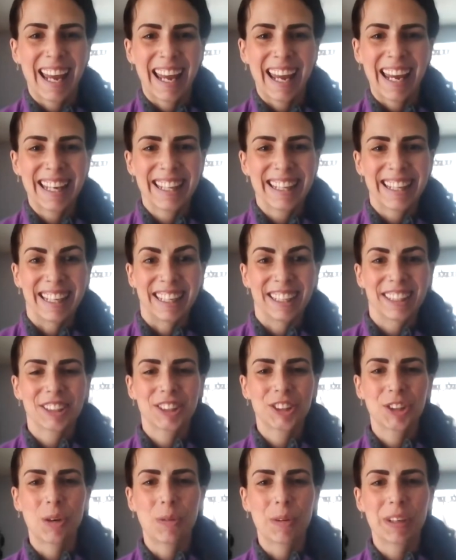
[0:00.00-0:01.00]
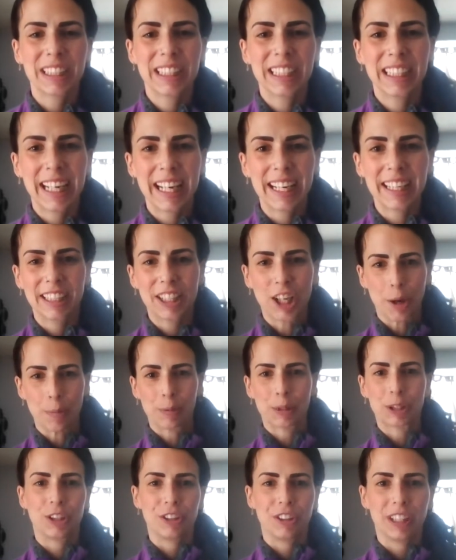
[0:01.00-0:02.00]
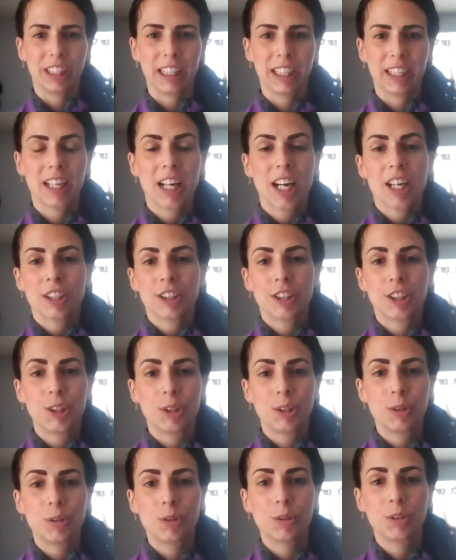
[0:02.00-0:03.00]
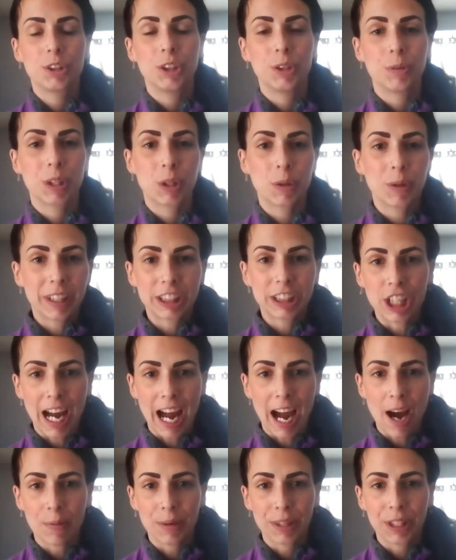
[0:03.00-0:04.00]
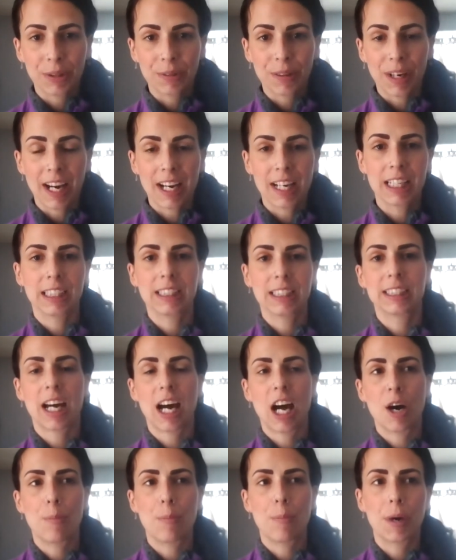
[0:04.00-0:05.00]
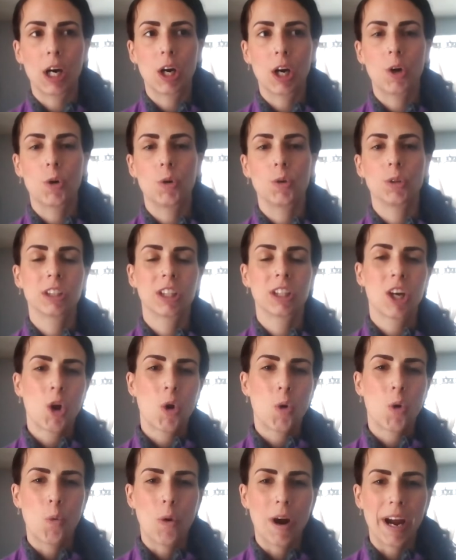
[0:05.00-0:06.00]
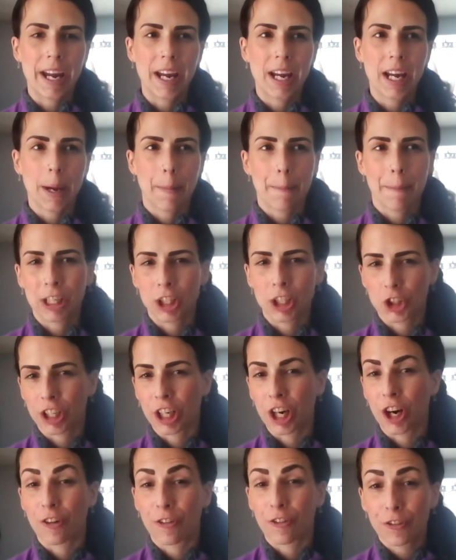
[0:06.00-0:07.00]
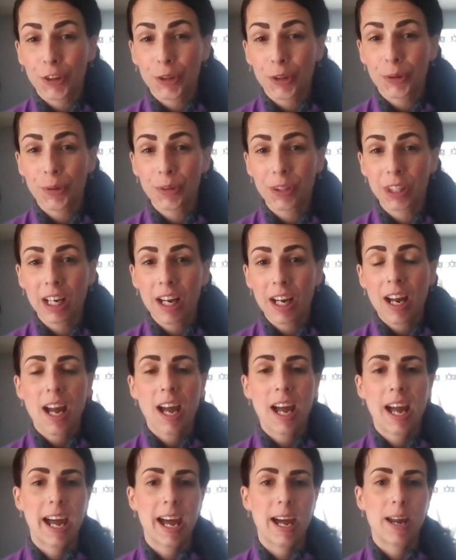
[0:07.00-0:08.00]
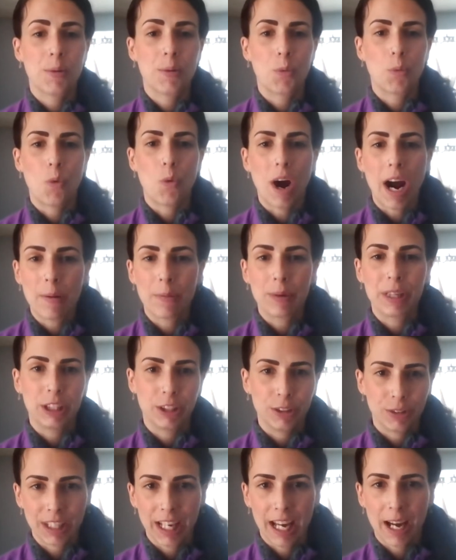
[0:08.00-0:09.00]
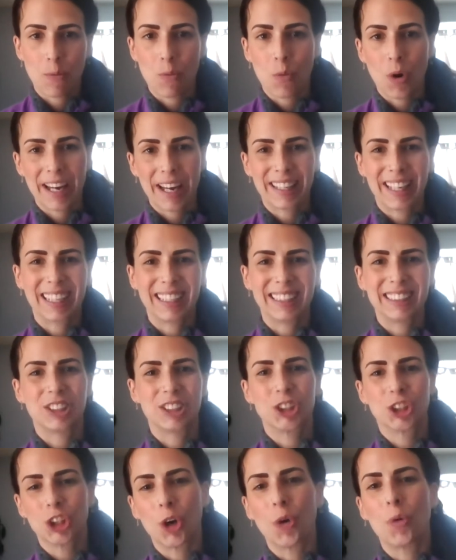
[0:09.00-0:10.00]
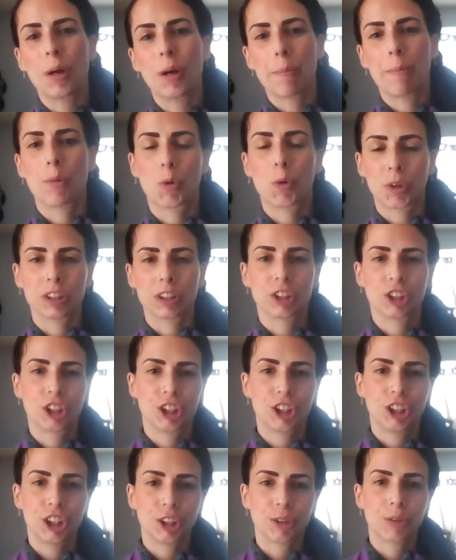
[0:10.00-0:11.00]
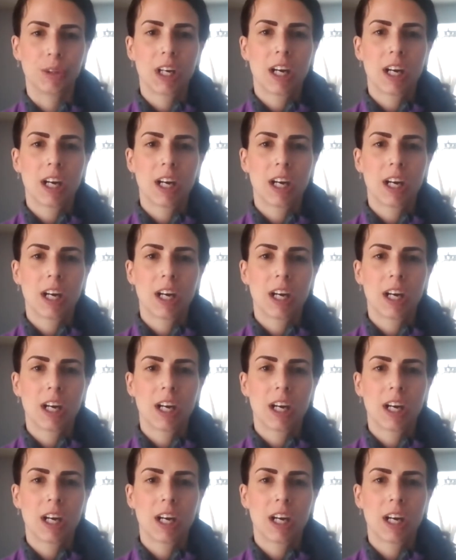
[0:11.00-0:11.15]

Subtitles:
Hey there. So I wanted to take the opportunity to do a quick chat with you guys about weighing and measuring our food and why we do that and why that is so important to do.